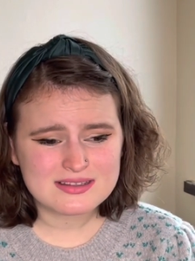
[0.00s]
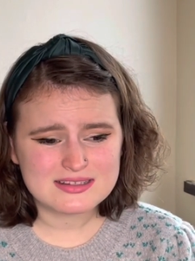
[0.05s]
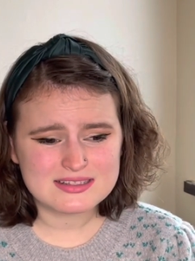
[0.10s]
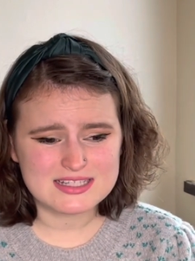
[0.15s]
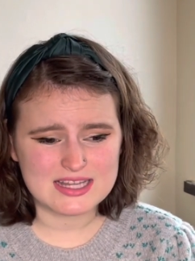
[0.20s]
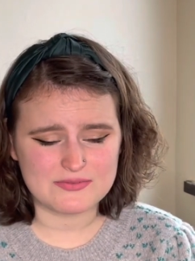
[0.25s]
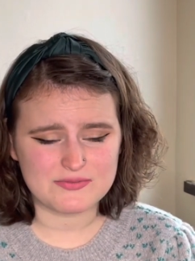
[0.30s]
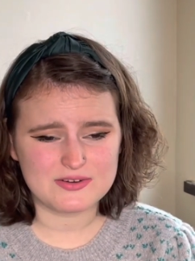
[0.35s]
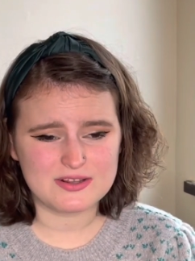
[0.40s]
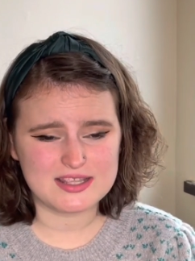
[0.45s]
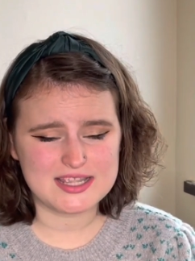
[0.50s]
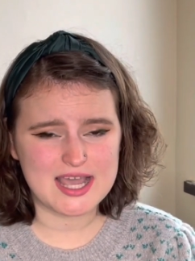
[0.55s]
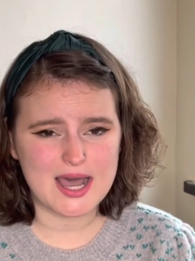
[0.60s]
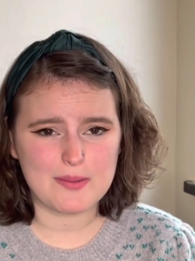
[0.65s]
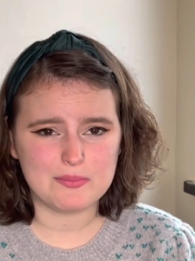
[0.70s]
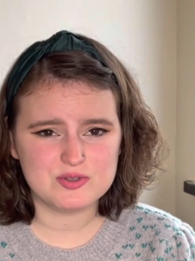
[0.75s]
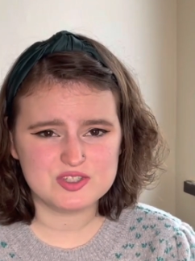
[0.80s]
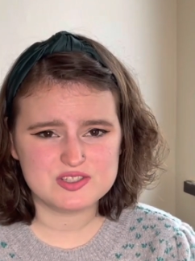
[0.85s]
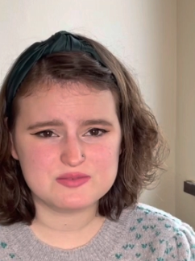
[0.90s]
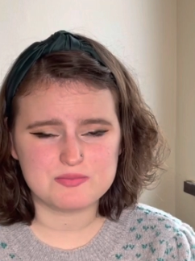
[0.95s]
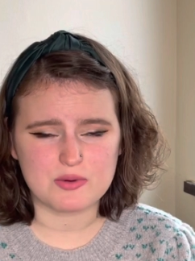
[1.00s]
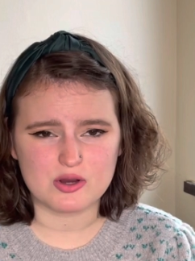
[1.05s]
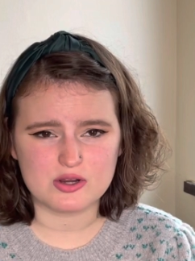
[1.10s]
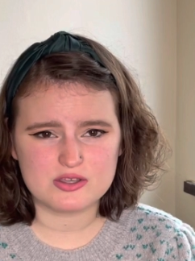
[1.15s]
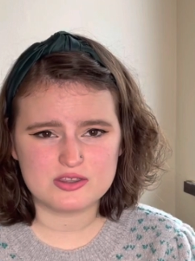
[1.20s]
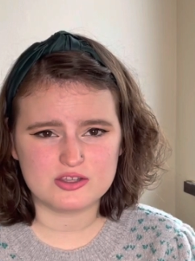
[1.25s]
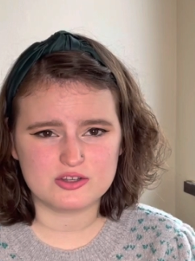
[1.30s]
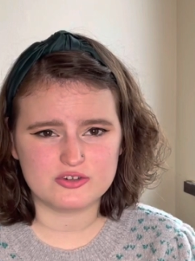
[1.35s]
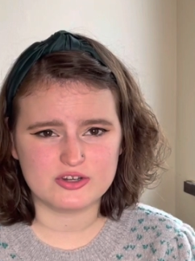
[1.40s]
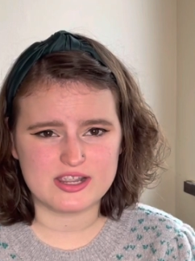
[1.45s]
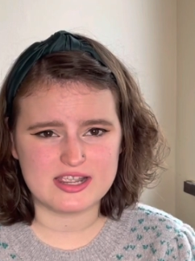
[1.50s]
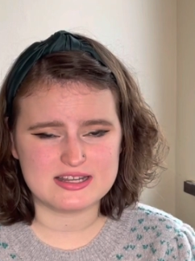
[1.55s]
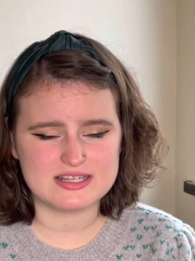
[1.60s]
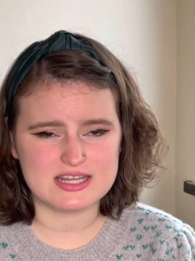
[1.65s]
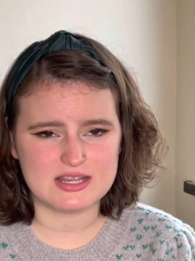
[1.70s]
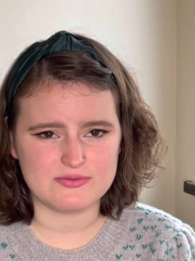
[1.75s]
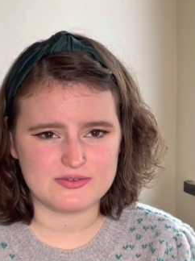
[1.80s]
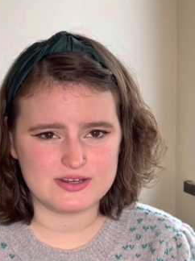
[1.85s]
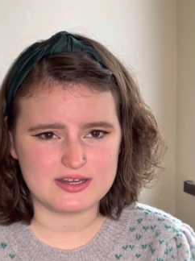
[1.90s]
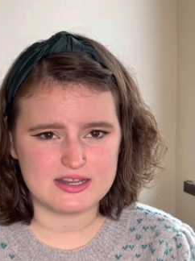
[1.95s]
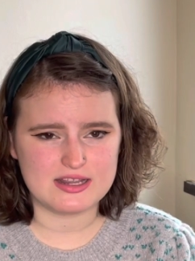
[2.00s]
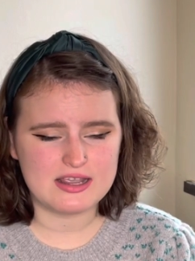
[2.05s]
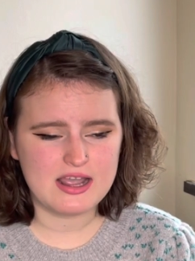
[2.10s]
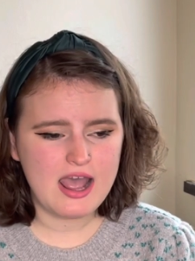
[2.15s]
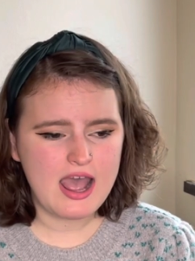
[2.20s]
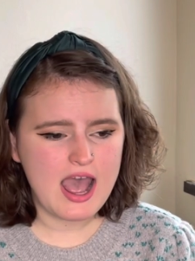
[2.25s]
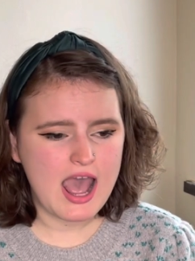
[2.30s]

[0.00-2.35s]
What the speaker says: definitely helps spark the creativity.